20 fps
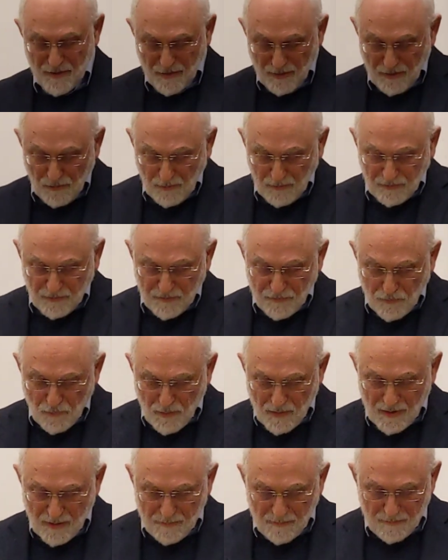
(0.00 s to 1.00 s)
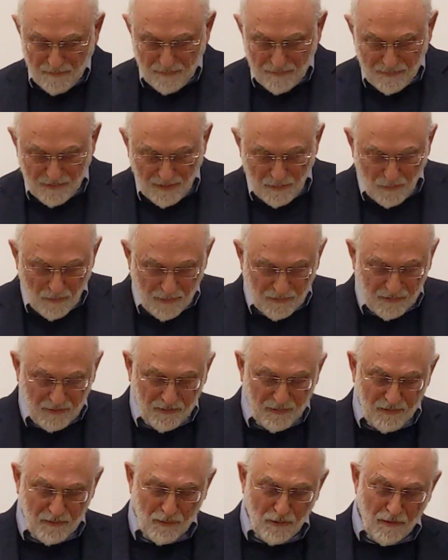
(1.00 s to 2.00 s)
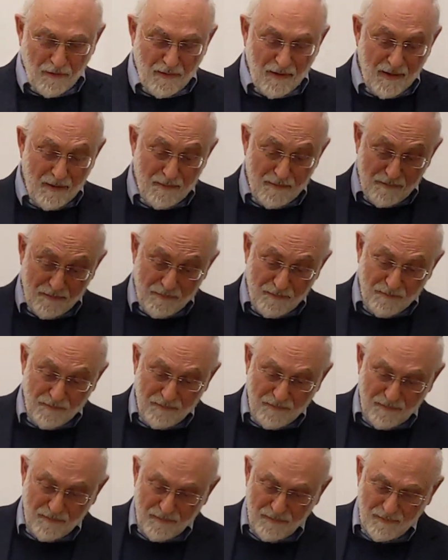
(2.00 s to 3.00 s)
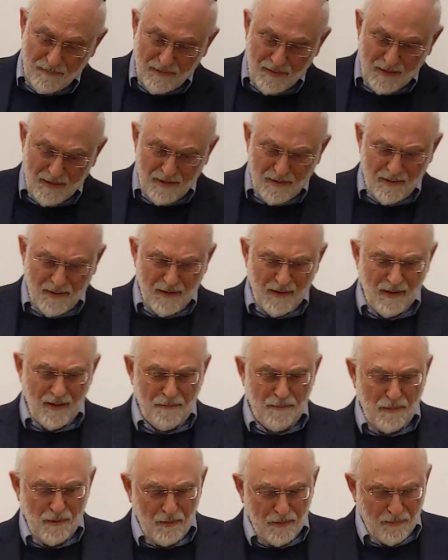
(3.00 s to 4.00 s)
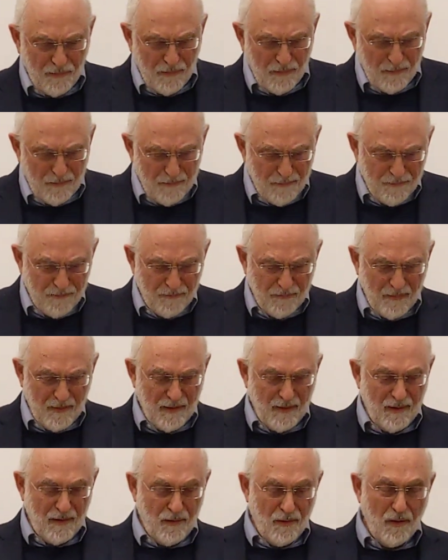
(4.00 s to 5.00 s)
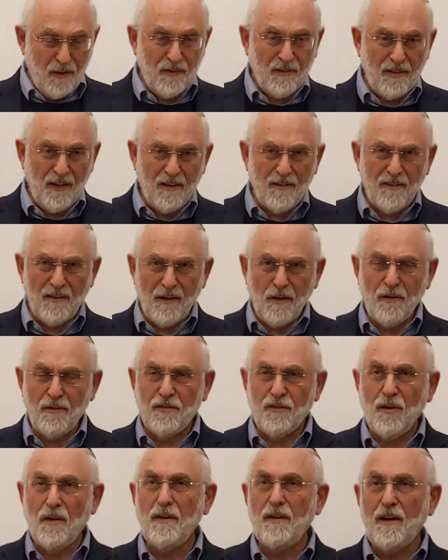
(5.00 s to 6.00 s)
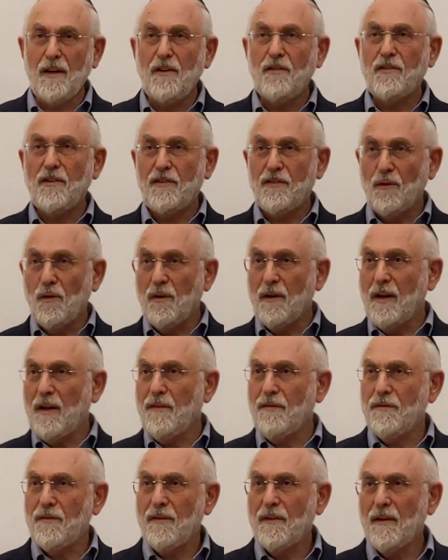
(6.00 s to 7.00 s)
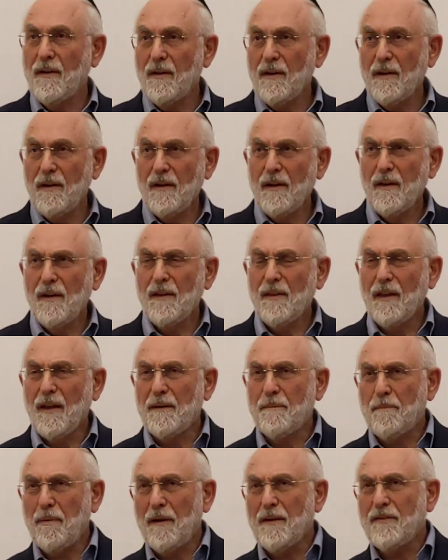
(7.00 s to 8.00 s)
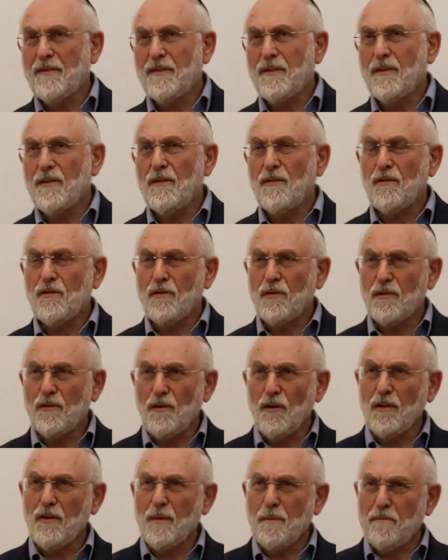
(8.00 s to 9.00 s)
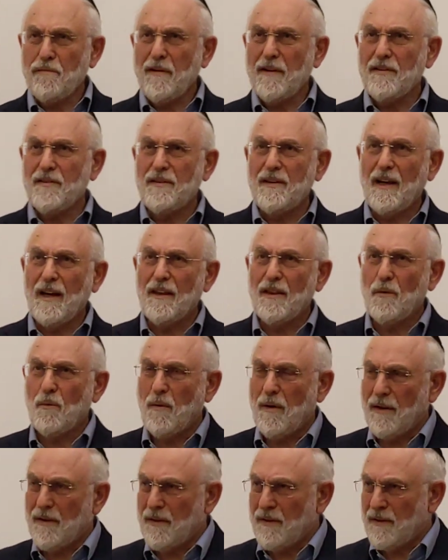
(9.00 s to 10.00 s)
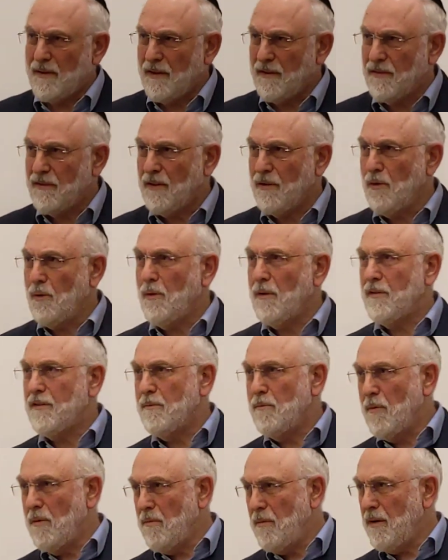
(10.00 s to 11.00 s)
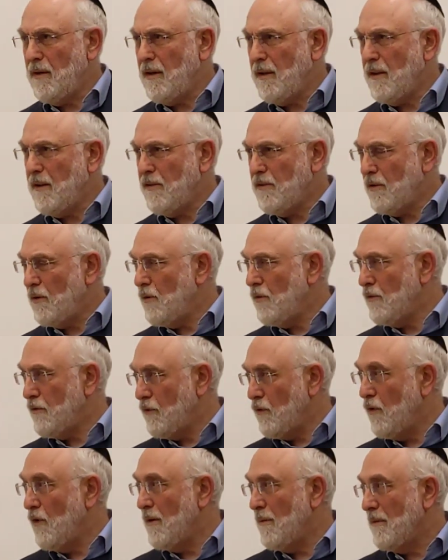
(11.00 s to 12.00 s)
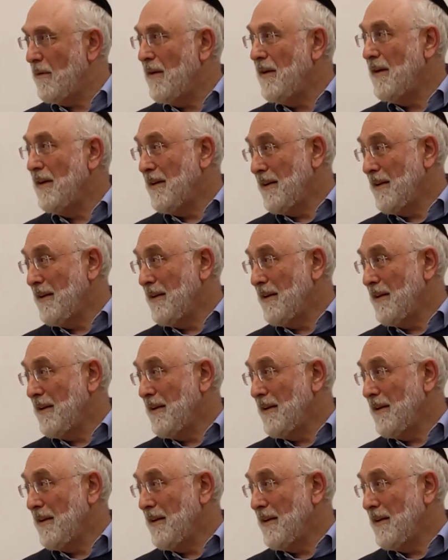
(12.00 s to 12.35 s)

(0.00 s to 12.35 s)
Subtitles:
In Ailuas Tehurim, there was a story, a beautiful, you know, it says, Lisoyin Ish Es Uchev. A person should not oppress the other one. There's a nuas mumon and there's a nuas tvurim.